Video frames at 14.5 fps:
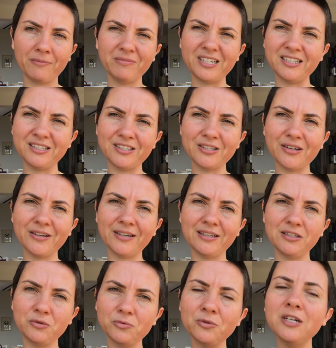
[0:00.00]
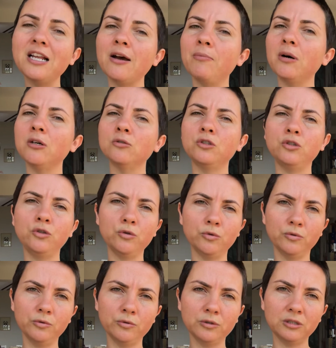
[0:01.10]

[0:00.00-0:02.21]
But it's, it's really about you.